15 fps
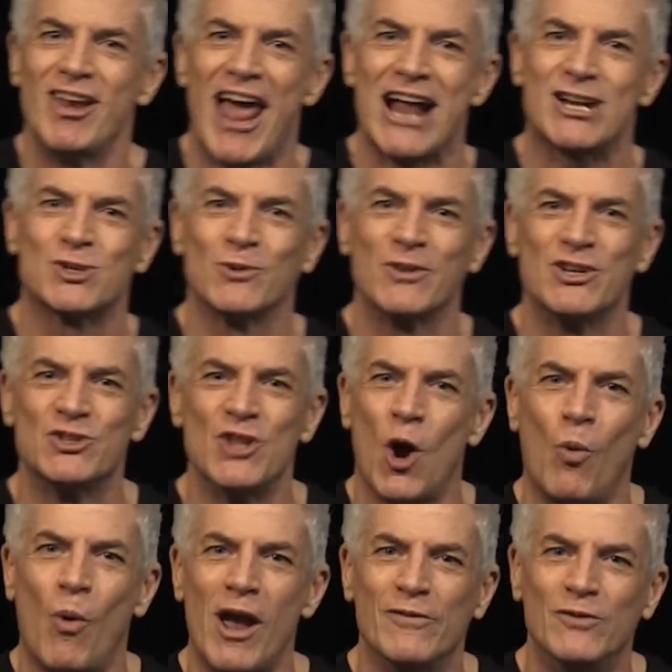in the natural, there's
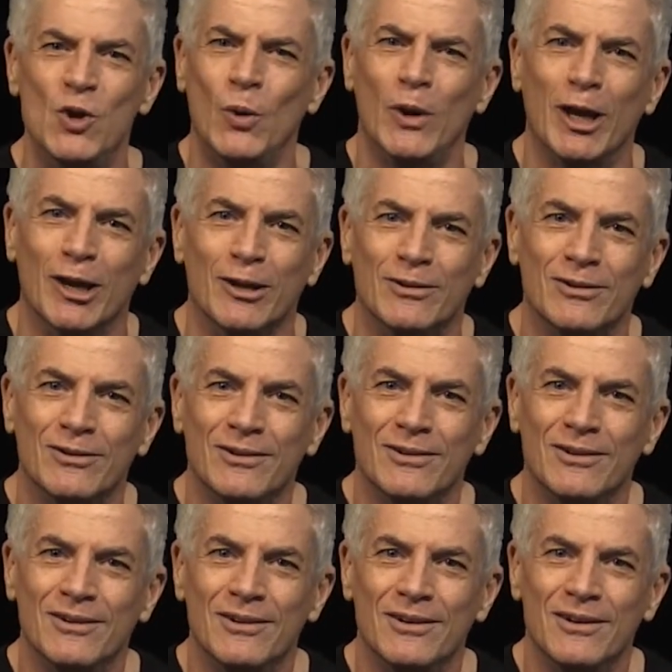no way of doing it.
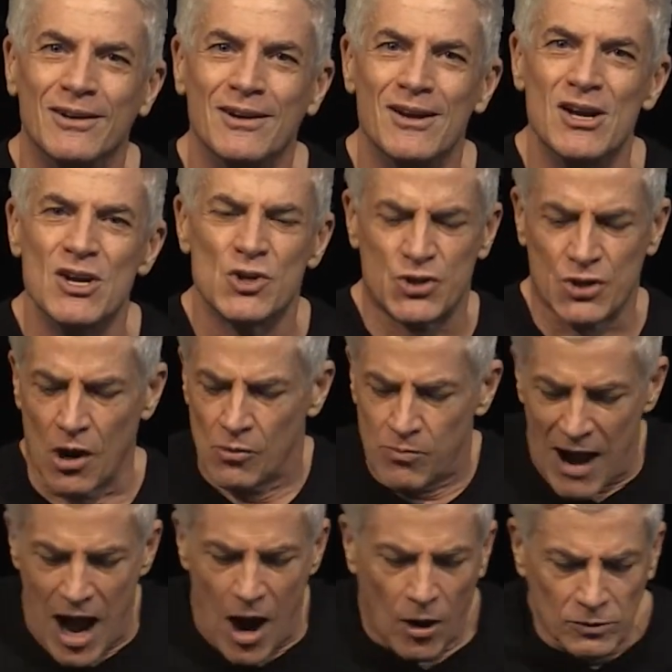So
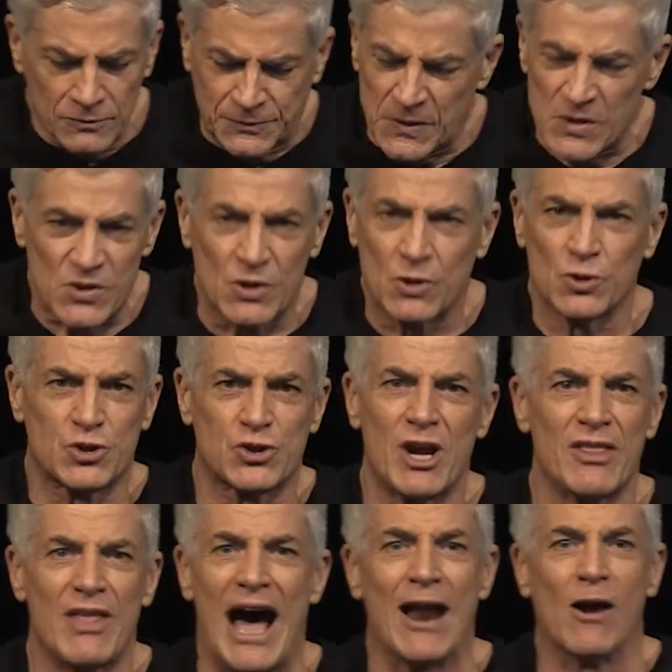my own physical
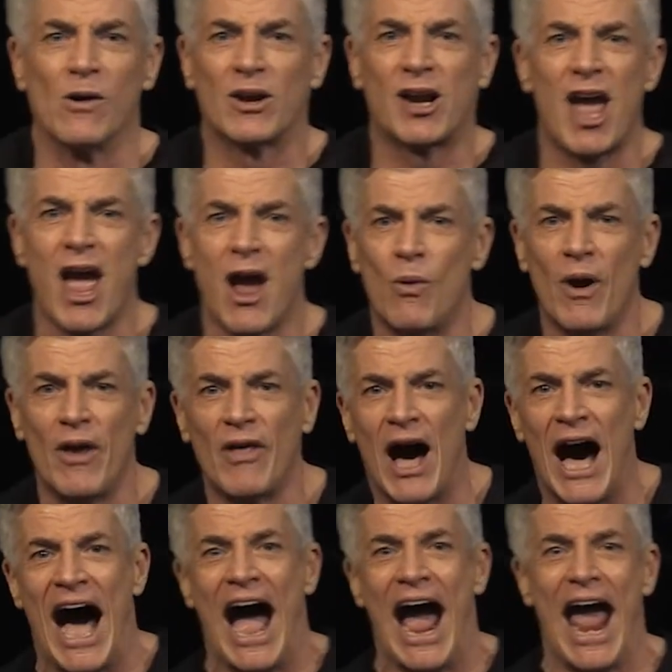strength, I don't care whether
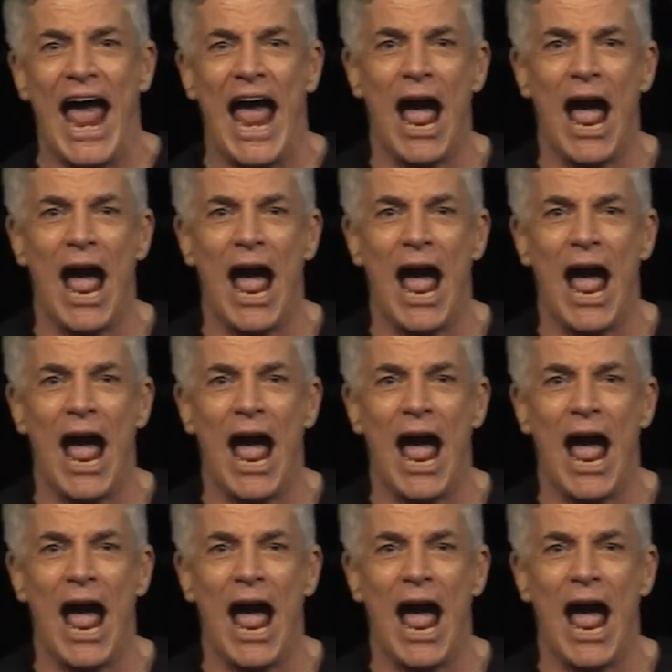I